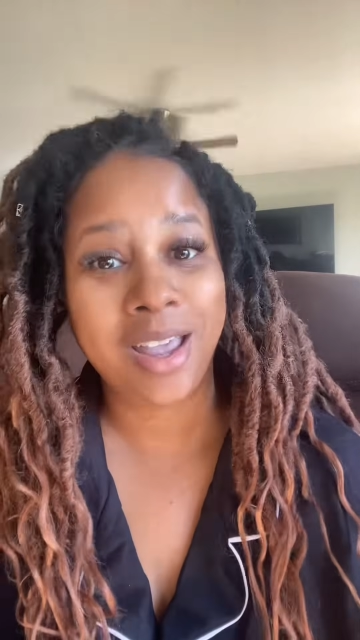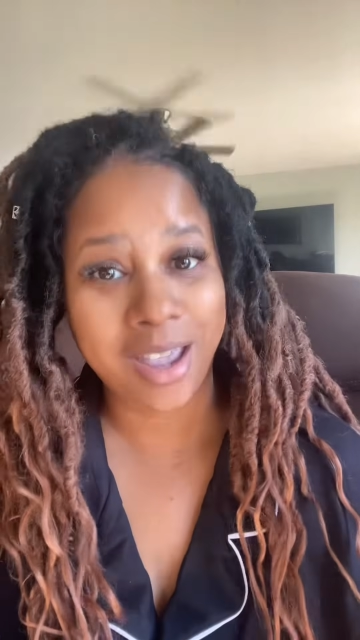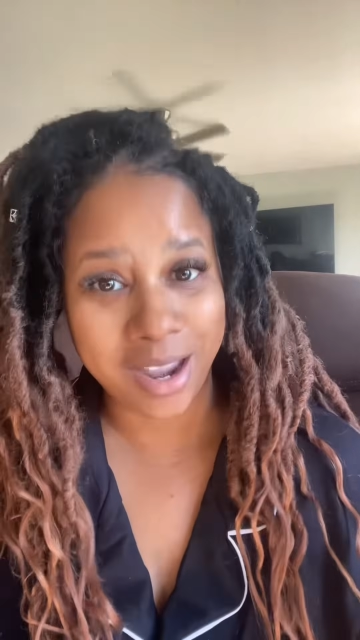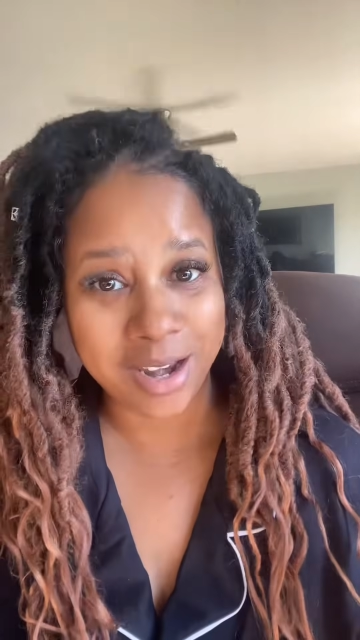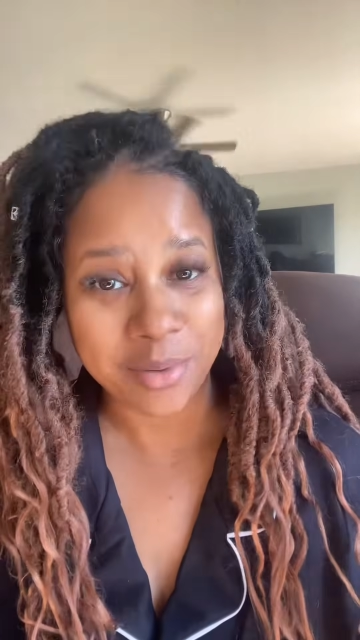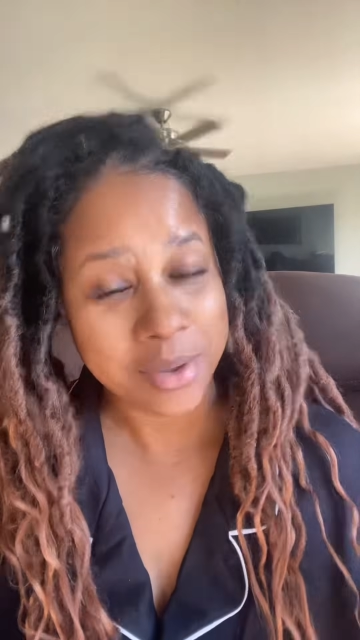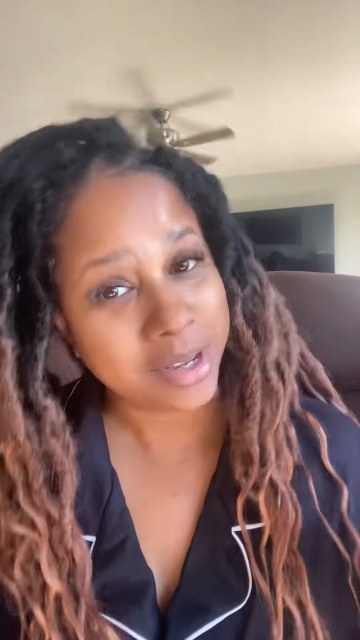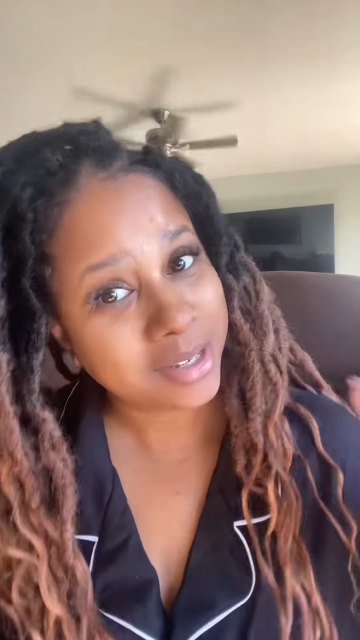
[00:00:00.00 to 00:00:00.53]

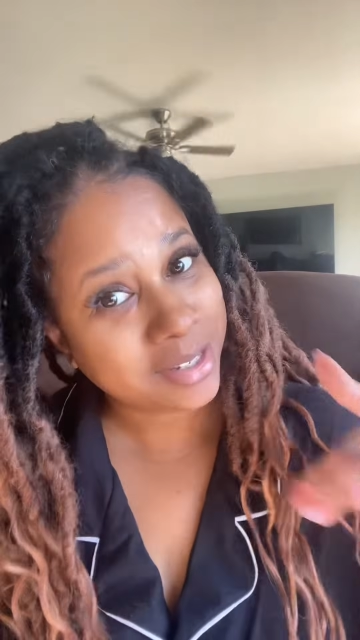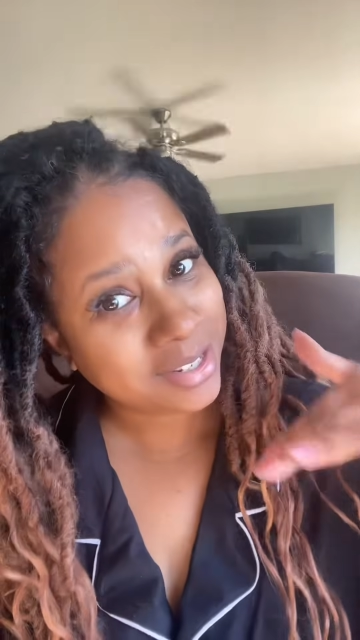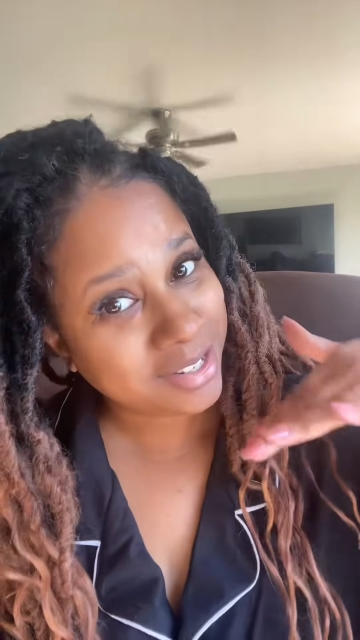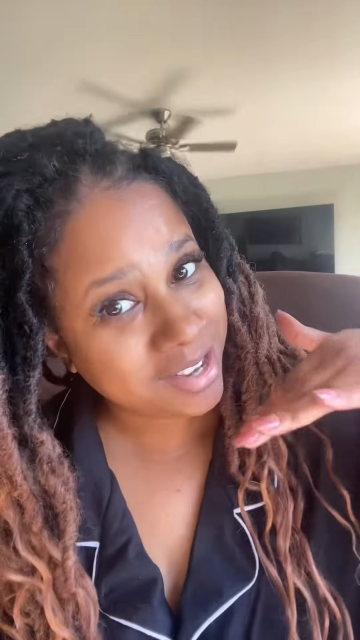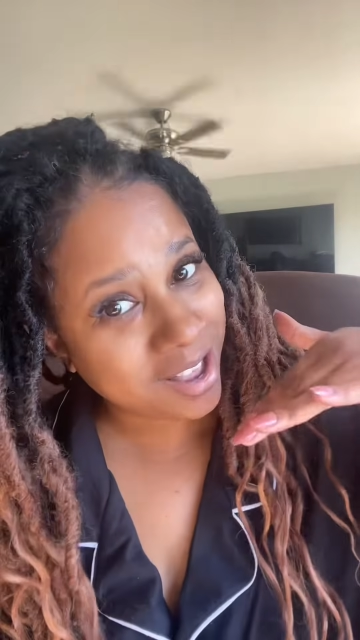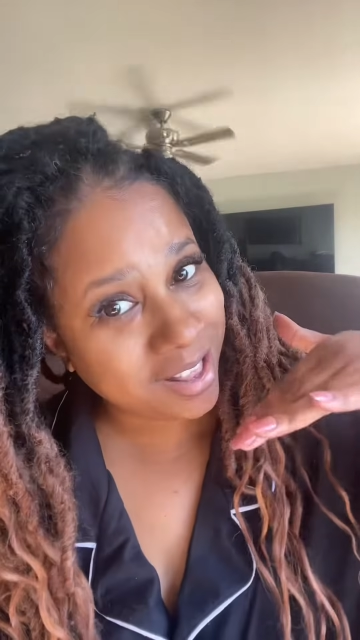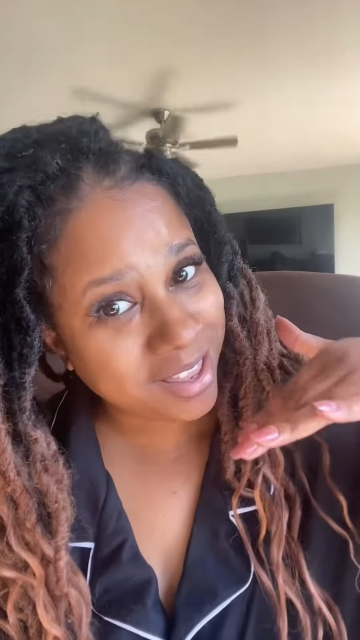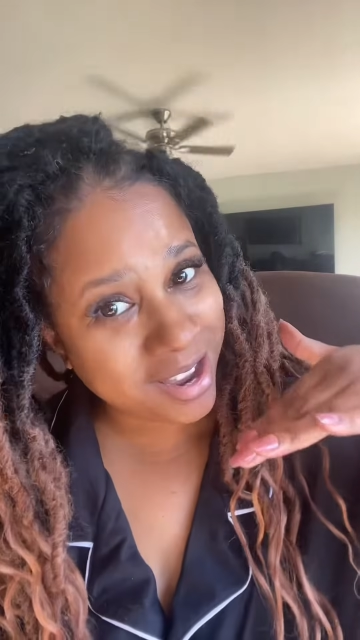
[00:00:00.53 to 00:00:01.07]
Anyways,
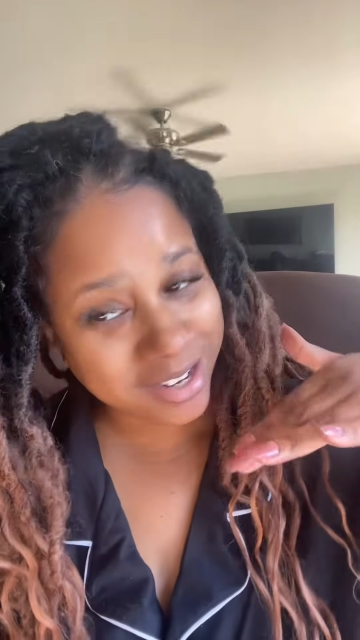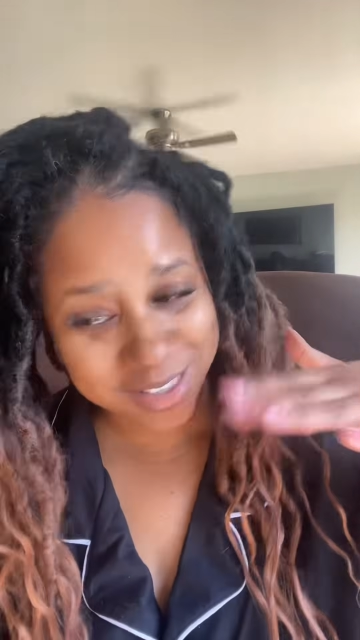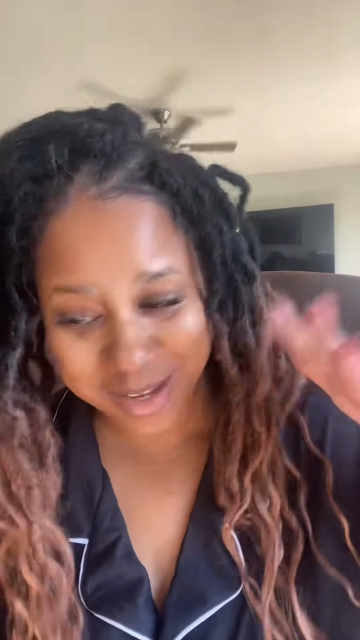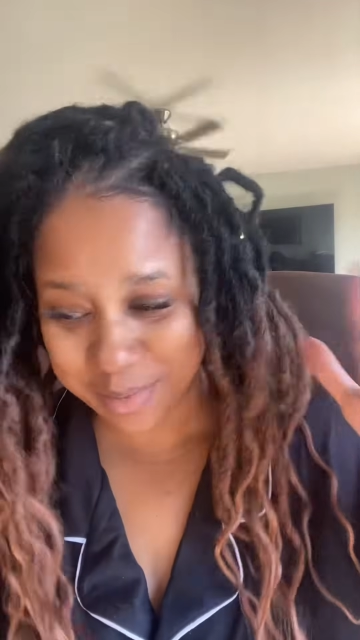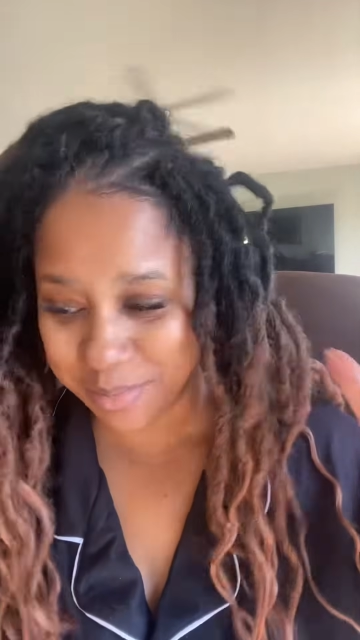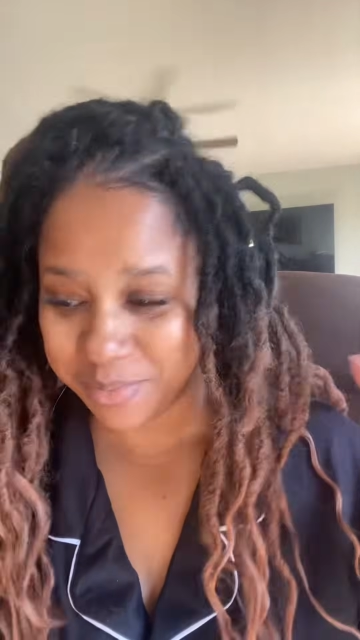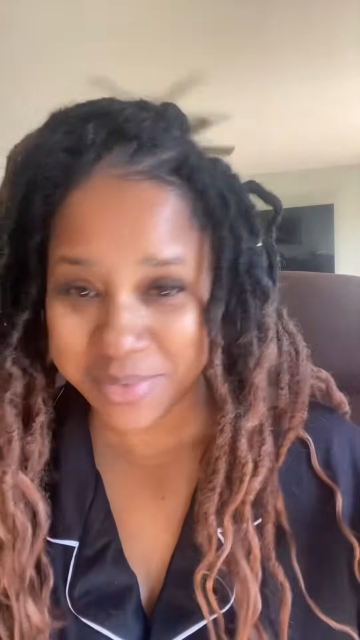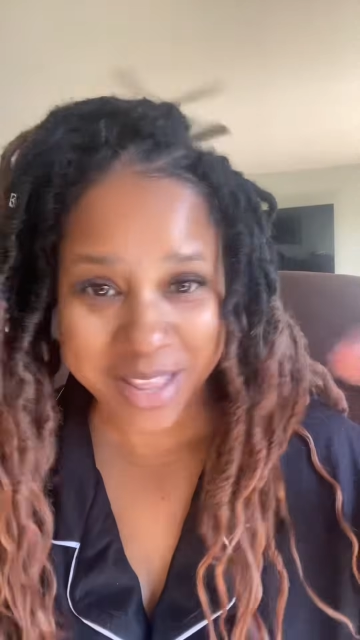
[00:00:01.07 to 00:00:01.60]
y'all like
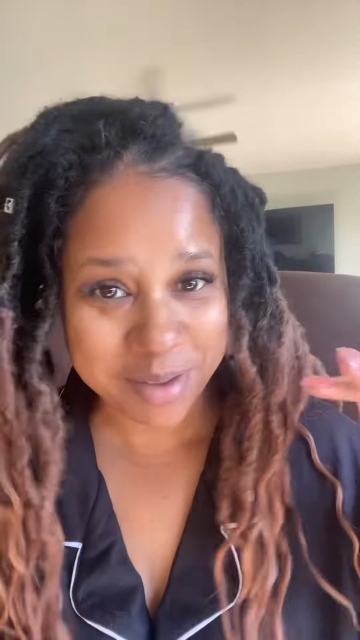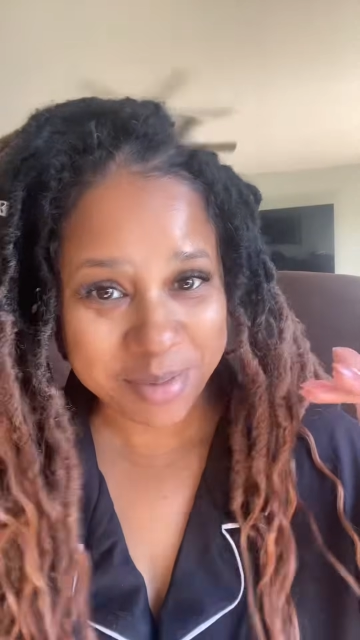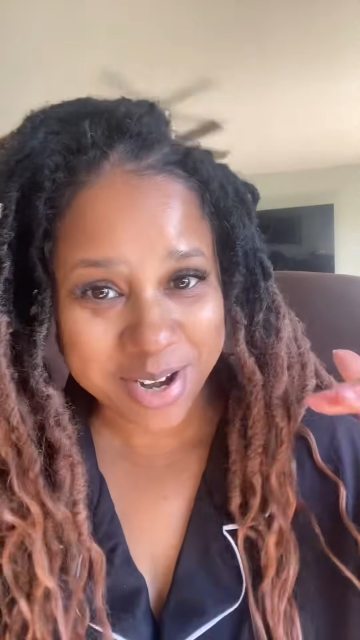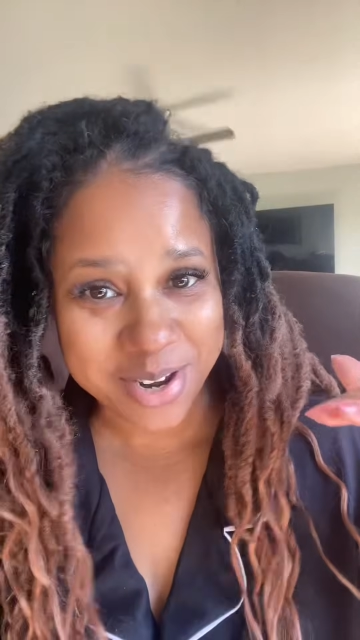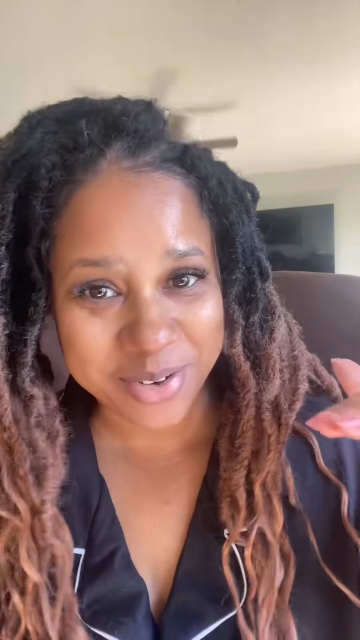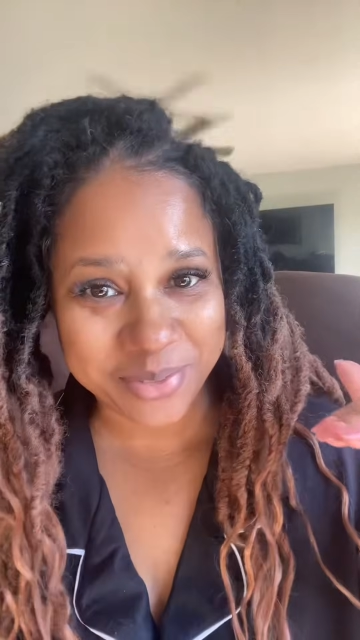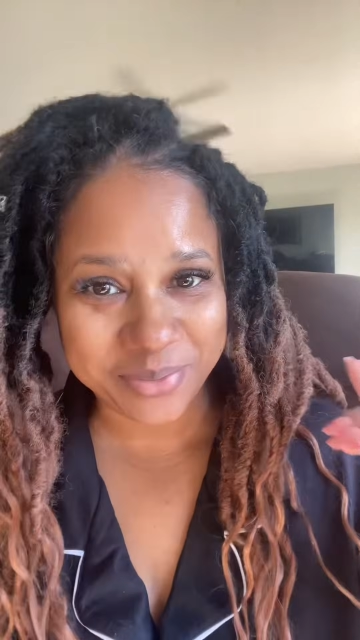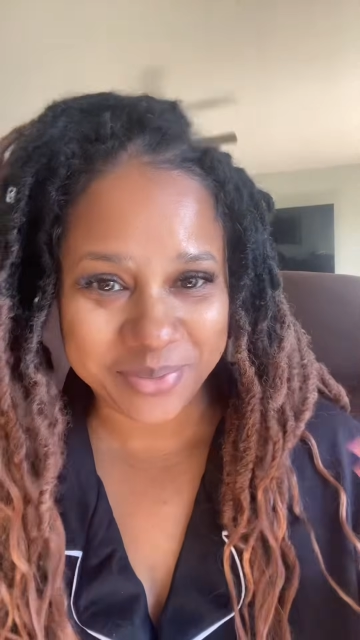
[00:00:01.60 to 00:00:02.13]
them? Let me know.